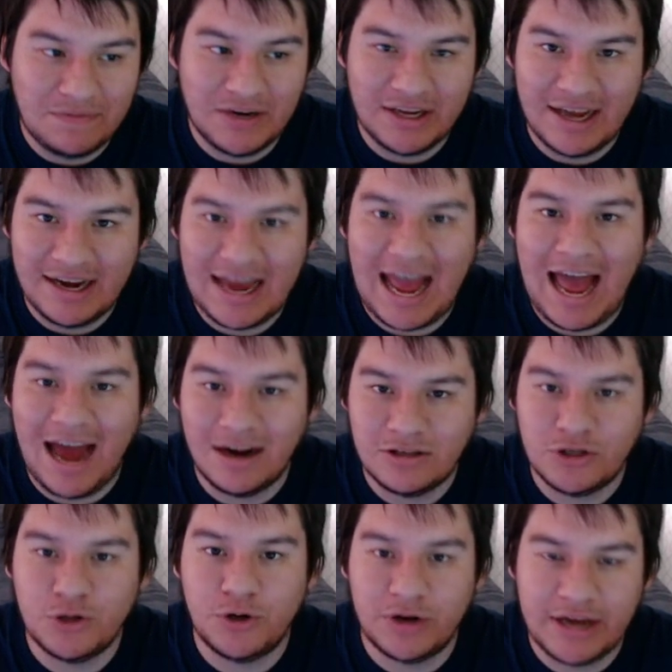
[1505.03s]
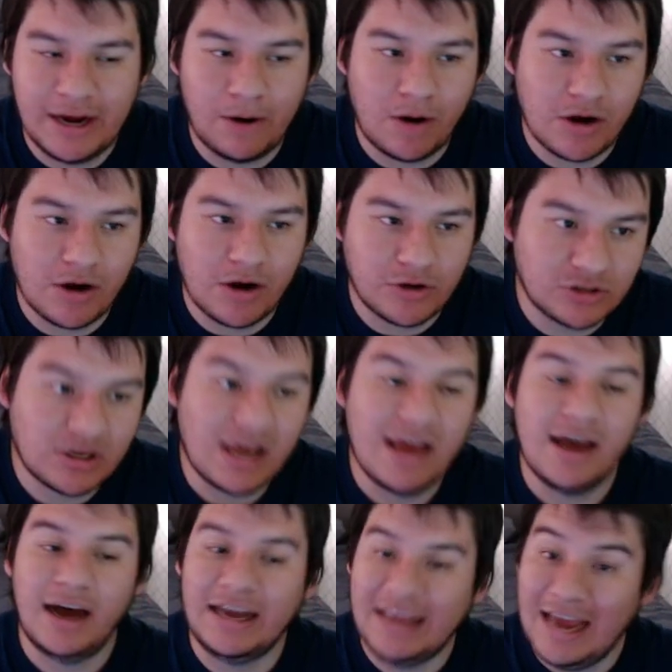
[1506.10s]
can add to your characters.
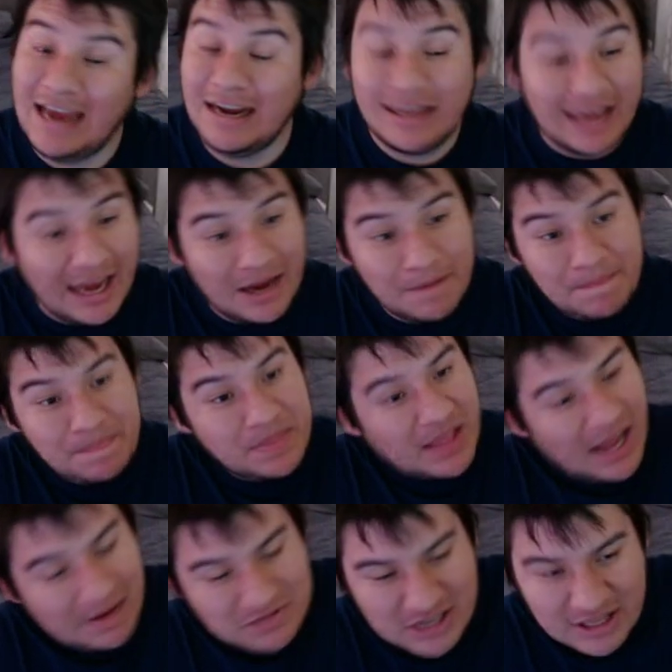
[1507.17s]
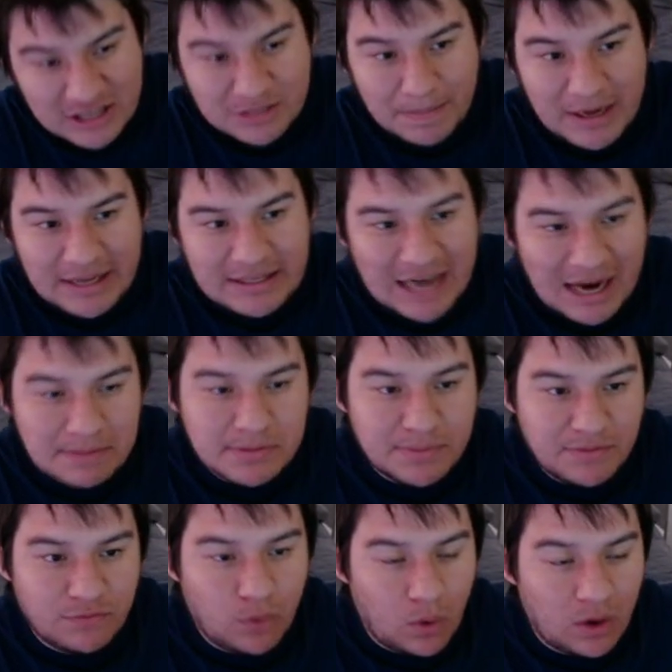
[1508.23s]
And again, I've said this many times
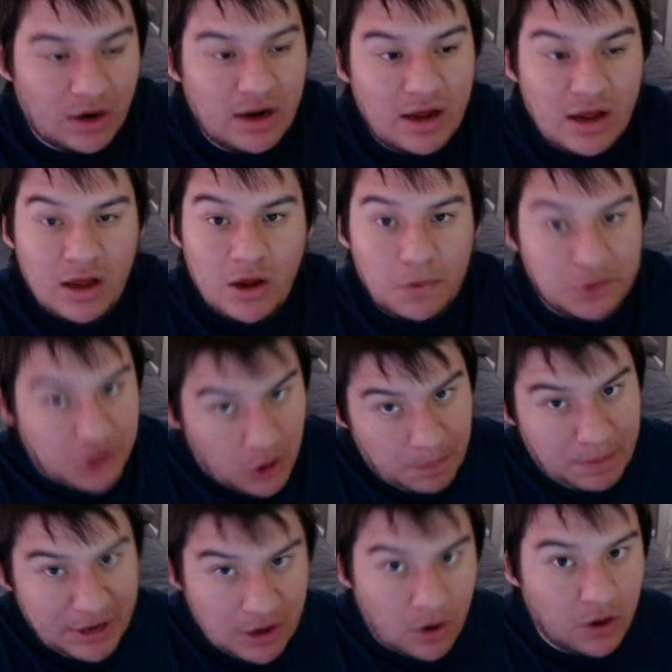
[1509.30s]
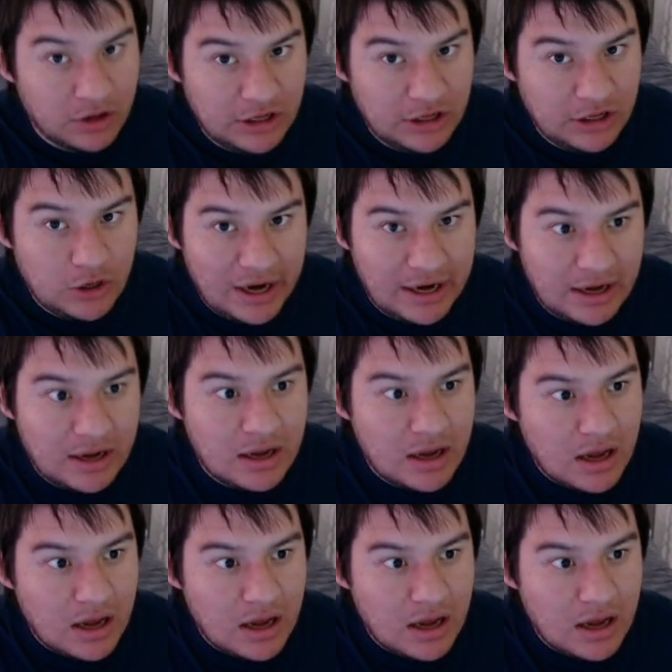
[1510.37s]
before, with Heartbreaker Harley Quinn,